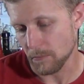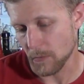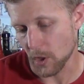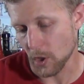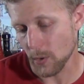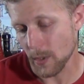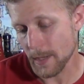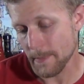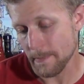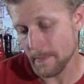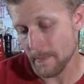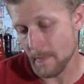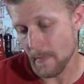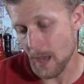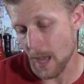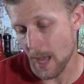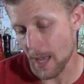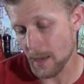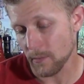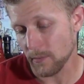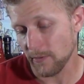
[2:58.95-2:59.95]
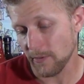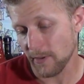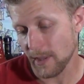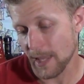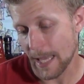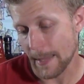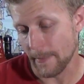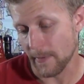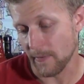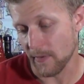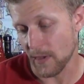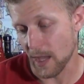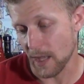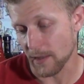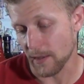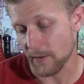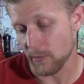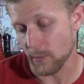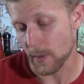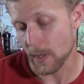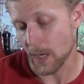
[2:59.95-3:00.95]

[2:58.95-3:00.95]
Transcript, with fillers: You know what? I don't see the ABV on this